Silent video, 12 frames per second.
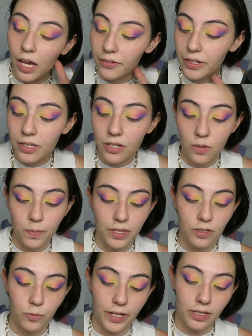I really hope
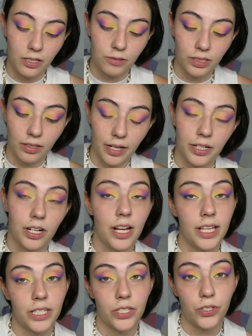this white liquid liner
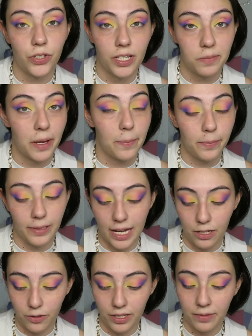is as good as my
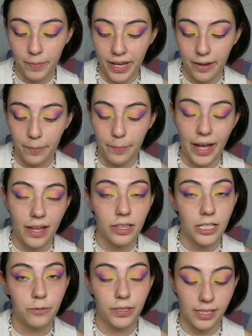black one, my matte
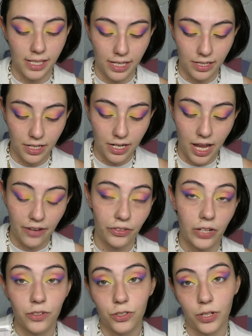liquid liner. I've
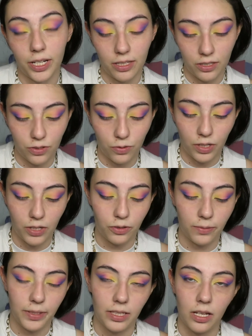never tried this, so it
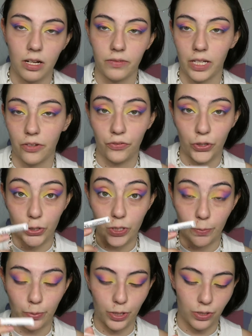would be kind of like a first
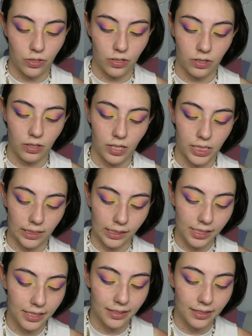impression on the liner.